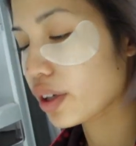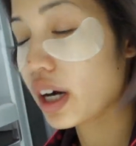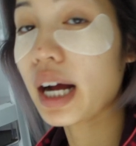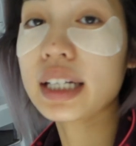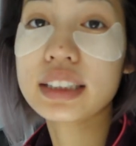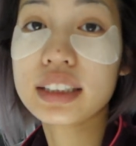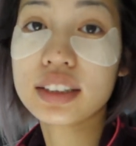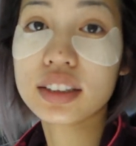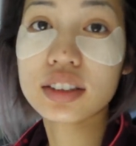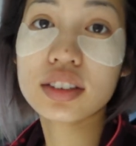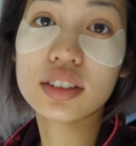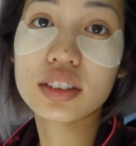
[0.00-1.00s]
your eyes is
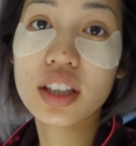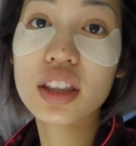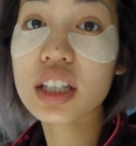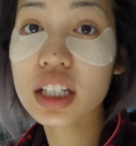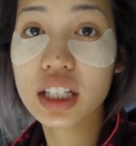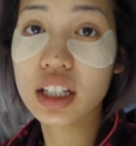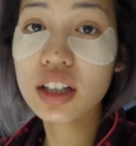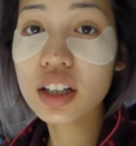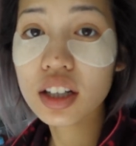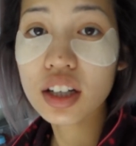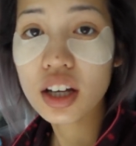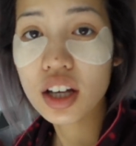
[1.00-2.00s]
thinning,
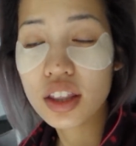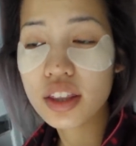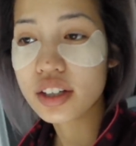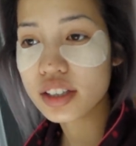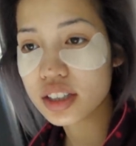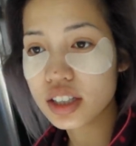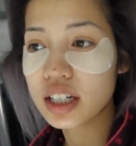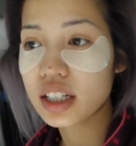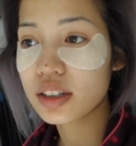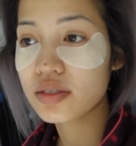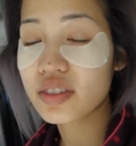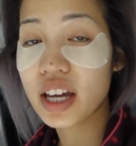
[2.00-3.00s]
thus
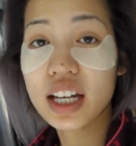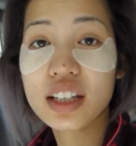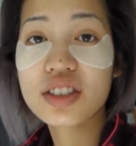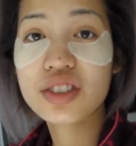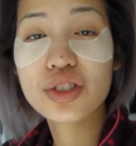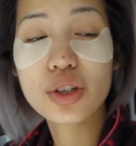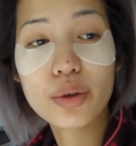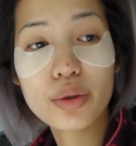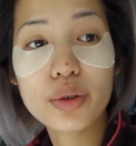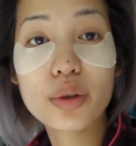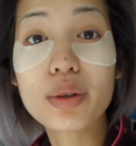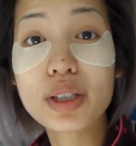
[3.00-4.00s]
letting veins show
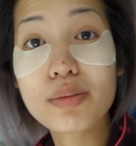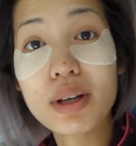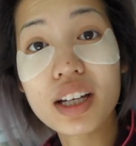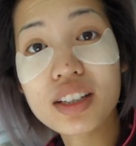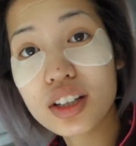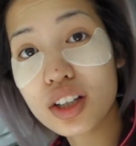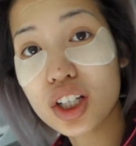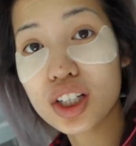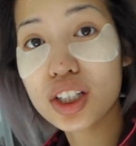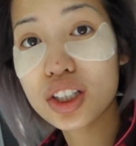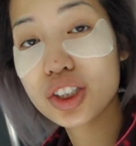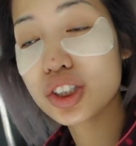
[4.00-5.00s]
through, which makes it look
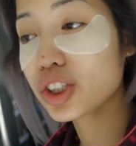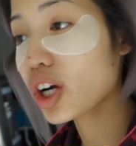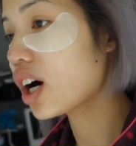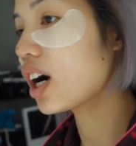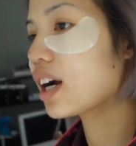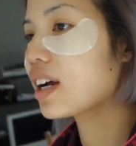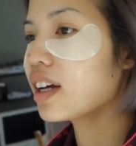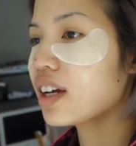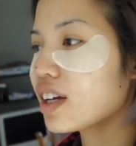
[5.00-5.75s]
dark.